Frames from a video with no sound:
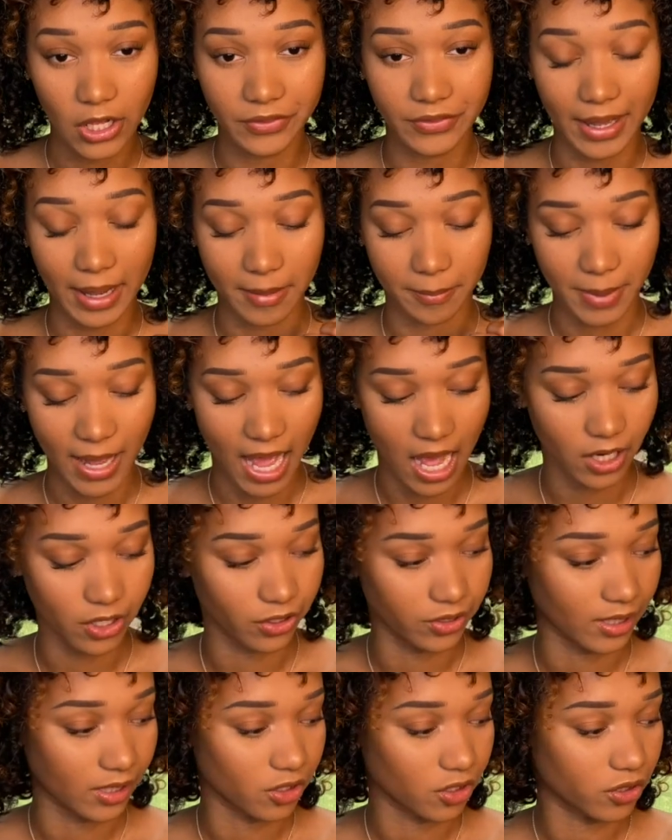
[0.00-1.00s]
that
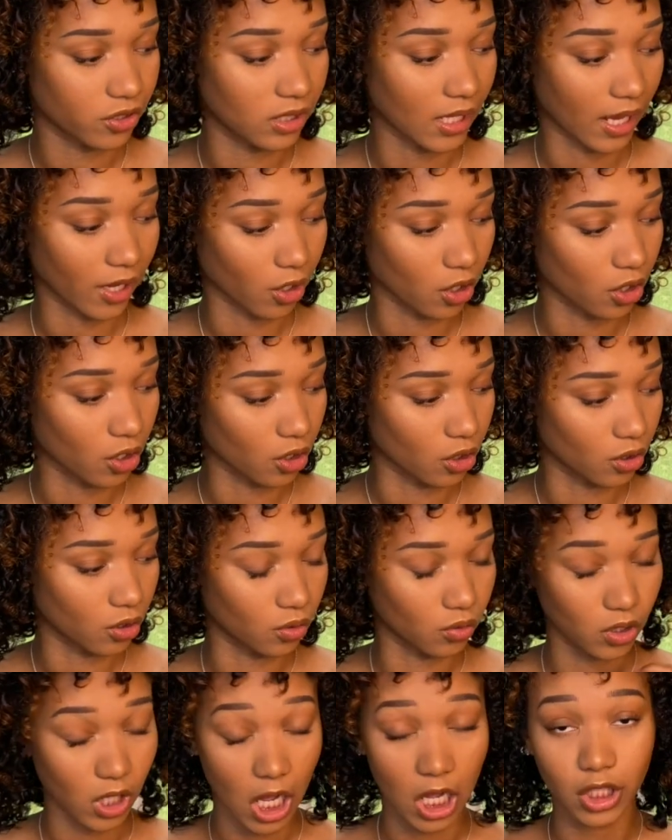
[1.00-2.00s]
pattern, that
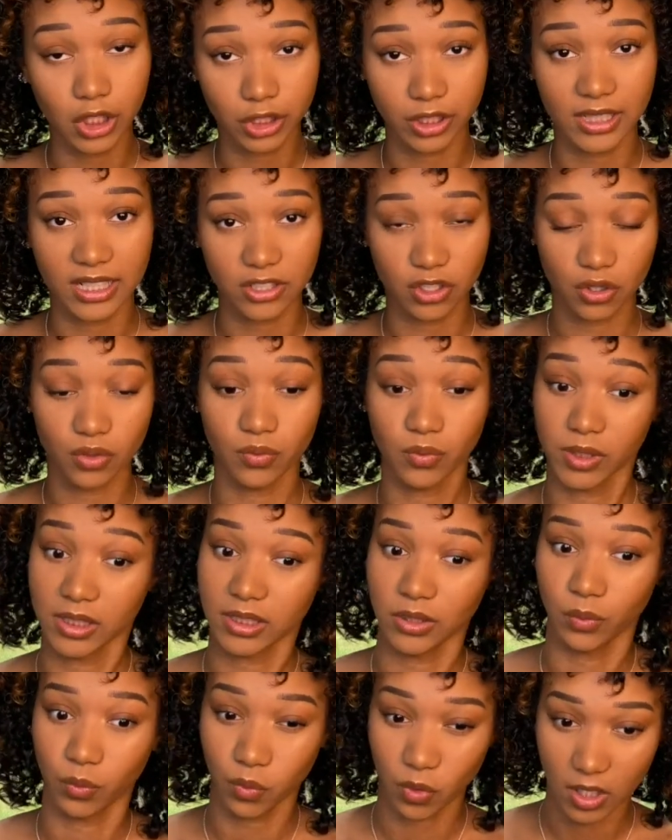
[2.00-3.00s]
curl color that you
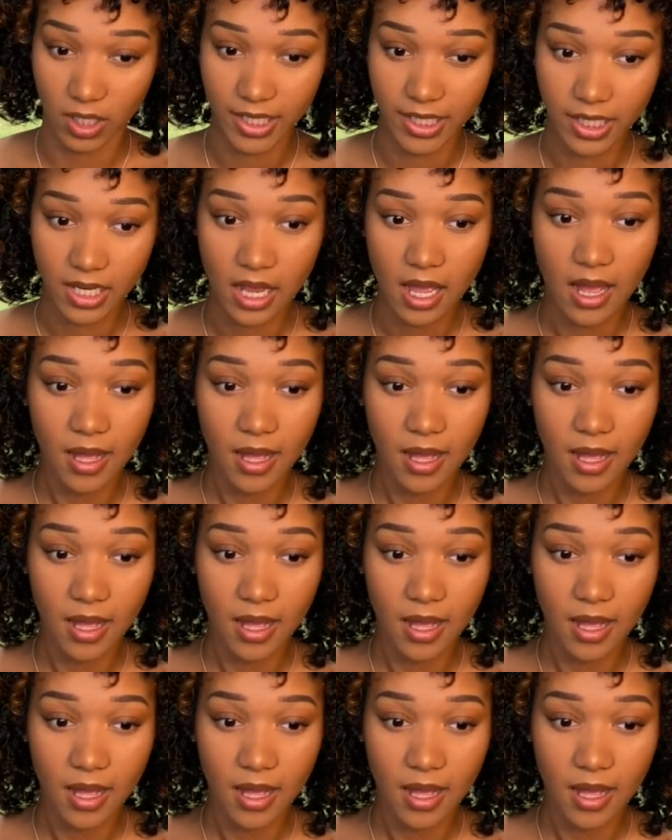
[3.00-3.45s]
really want.